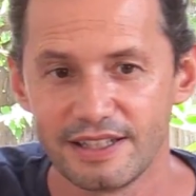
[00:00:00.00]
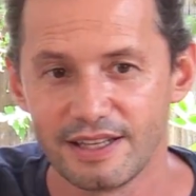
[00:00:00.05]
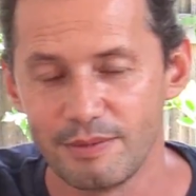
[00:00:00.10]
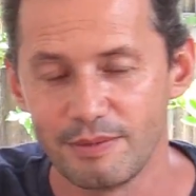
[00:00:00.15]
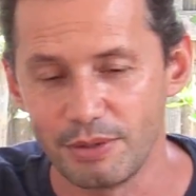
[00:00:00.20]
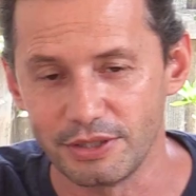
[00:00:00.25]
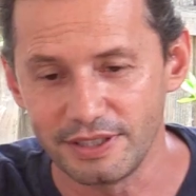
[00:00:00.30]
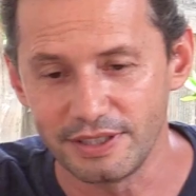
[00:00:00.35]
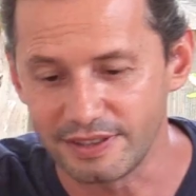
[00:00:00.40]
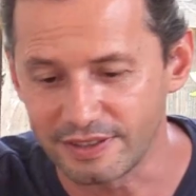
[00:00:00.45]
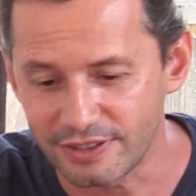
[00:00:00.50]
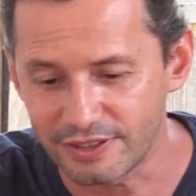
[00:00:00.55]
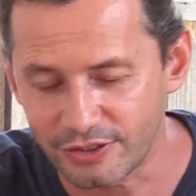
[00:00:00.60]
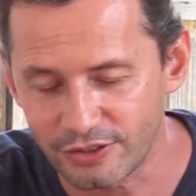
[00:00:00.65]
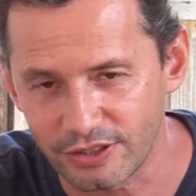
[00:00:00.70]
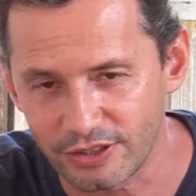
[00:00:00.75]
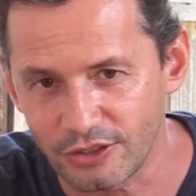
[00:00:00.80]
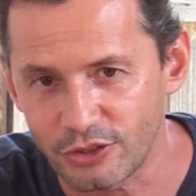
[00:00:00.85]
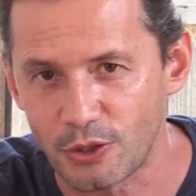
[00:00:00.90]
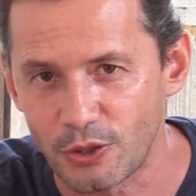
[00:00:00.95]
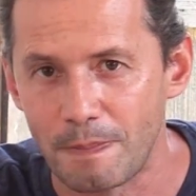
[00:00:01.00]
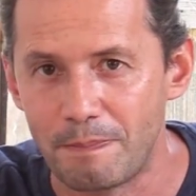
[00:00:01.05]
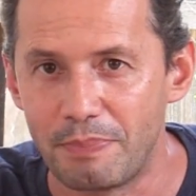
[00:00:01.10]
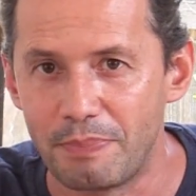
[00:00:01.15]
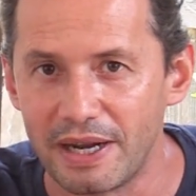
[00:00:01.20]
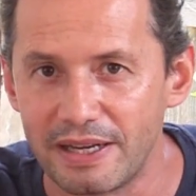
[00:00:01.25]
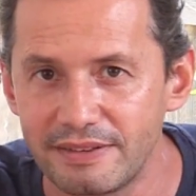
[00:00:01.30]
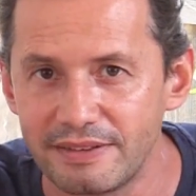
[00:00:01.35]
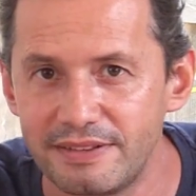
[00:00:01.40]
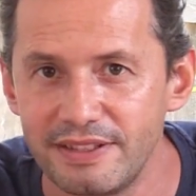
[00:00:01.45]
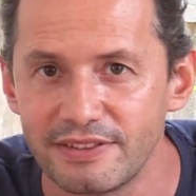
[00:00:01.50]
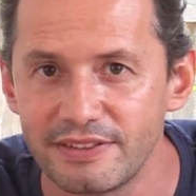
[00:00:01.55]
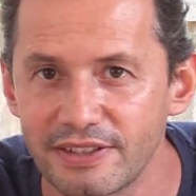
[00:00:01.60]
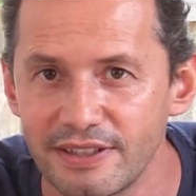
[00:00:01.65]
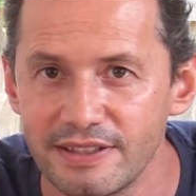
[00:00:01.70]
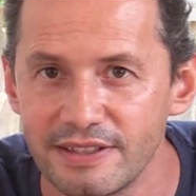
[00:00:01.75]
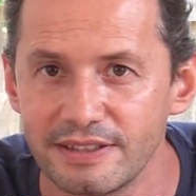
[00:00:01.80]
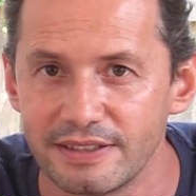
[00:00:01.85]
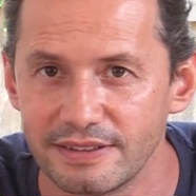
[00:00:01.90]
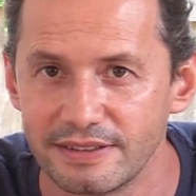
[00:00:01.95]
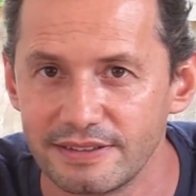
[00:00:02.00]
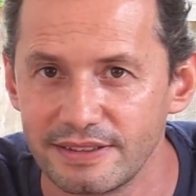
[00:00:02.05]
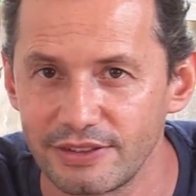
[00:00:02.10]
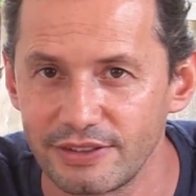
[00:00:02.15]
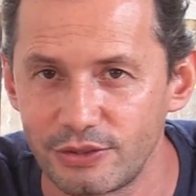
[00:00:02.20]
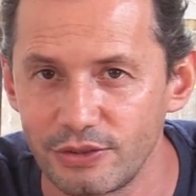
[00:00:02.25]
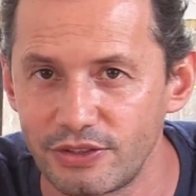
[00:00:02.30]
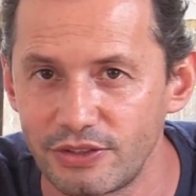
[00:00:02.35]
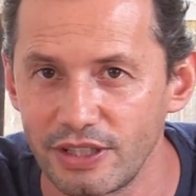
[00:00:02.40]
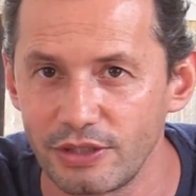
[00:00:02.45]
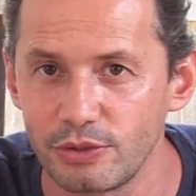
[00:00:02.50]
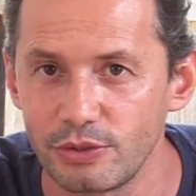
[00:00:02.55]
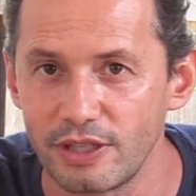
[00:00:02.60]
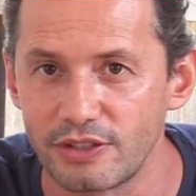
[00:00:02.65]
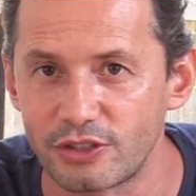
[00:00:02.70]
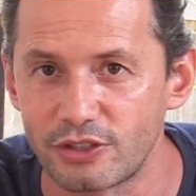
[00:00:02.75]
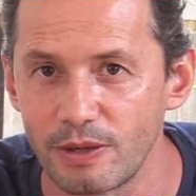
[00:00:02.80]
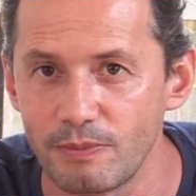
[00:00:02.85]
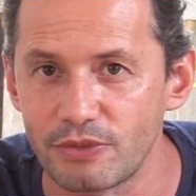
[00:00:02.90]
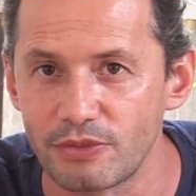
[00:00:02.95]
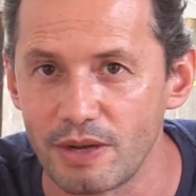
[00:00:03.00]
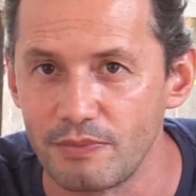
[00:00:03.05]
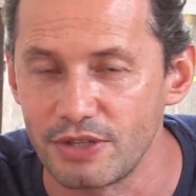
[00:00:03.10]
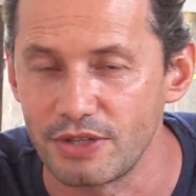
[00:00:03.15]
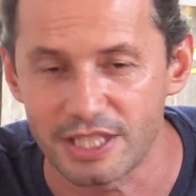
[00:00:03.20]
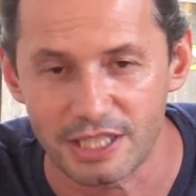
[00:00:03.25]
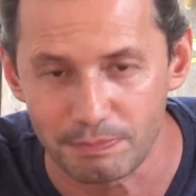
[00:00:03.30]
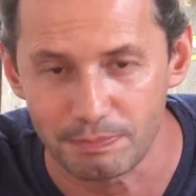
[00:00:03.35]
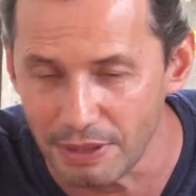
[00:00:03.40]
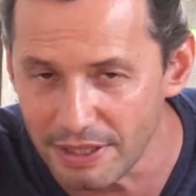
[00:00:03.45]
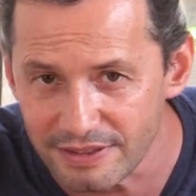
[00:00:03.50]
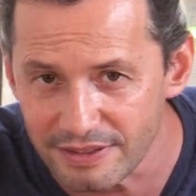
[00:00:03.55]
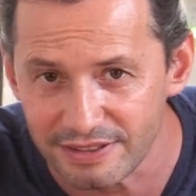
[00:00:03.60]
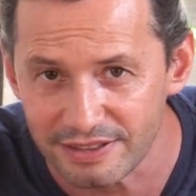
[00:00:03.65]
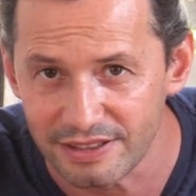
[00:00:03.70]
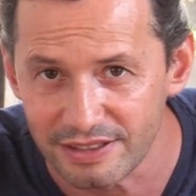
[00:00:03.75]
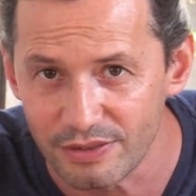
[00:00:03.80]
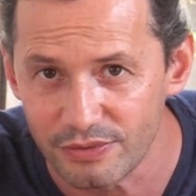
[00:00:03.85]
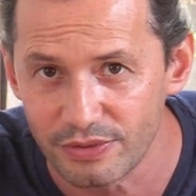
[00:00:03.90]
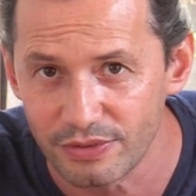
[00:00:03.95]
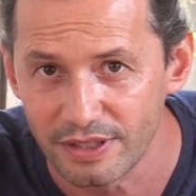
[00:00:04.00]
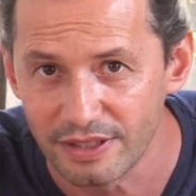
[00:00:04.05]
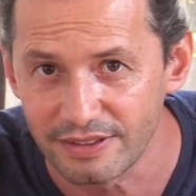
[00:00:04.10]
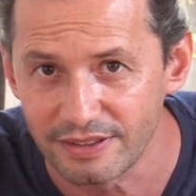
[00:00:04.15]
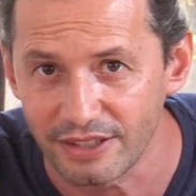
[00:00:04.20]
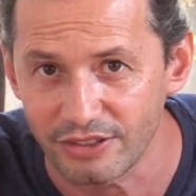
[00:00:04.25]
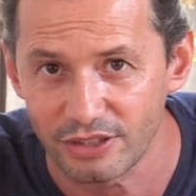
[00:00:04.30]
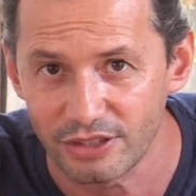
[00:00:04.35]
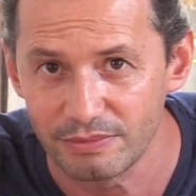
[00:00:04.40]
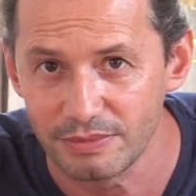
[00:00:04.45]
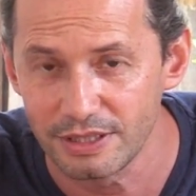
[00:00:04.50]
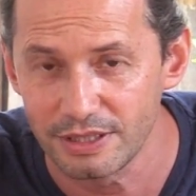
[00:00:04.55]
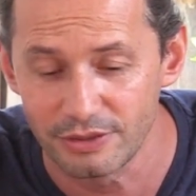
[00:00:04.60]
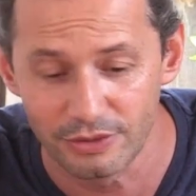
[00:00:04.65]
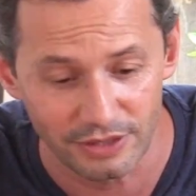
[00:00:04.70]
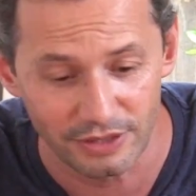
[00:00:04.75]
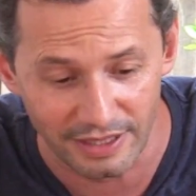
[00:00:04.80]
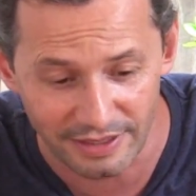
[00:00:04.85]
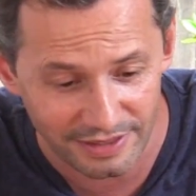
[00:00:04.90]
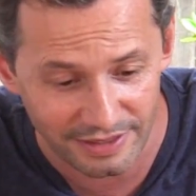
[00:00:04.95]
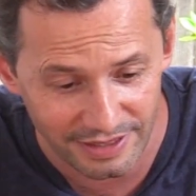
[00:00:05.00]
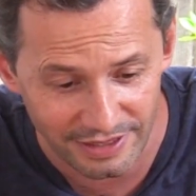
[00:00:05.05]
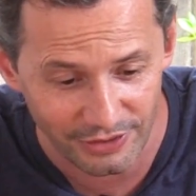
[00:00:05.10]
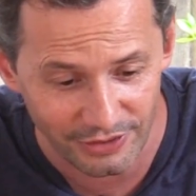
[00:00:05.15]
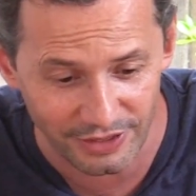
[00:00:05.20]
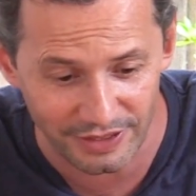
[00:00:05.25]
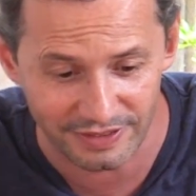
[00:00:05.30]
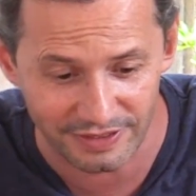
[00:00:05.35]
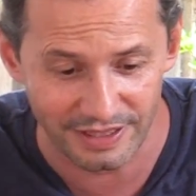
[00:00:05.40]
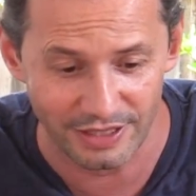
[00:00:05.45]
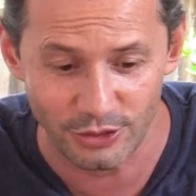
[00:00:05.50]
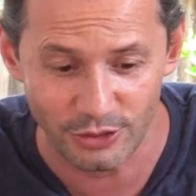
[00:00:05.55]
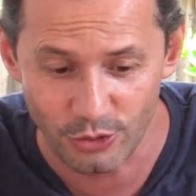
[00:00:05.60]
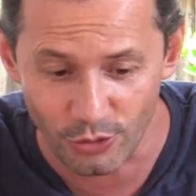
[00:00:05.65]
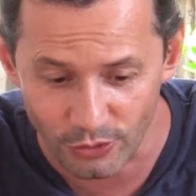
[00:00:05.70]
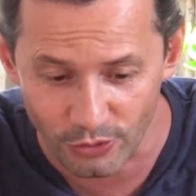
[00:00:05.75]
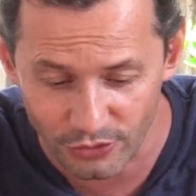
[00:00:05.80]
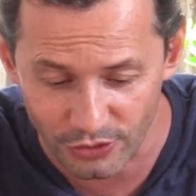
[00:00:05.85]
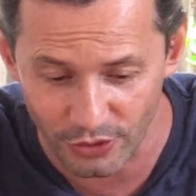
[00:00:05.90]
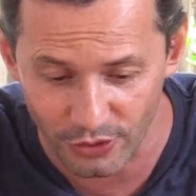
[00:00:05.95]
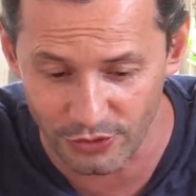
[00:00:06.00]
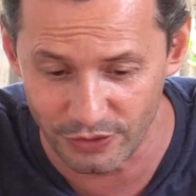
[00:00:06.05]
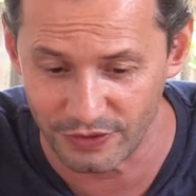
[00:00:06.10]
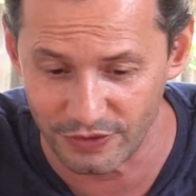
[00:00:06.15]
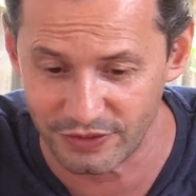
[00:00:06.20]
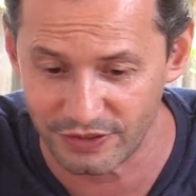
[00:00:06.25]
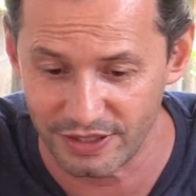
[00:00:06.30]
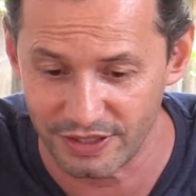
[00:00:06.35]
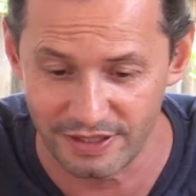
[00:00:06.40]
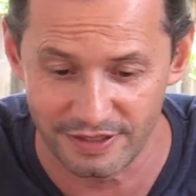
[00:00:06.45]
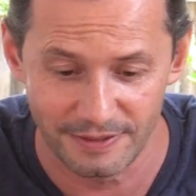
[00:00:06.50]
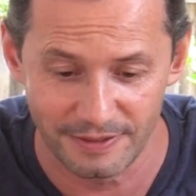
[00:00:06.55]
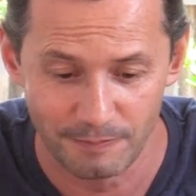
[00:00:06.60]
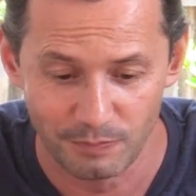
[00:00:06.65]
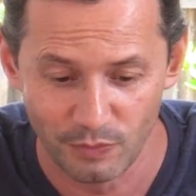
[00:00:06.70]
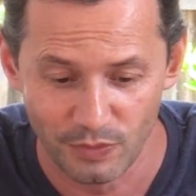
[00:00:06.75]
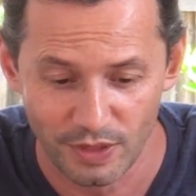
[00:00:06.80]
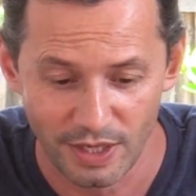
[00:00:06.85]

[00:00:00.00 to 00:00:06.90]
But this is such a bad design. That's to tell you that sometimes expensive doesn't mean good. And honestly, I don't understand.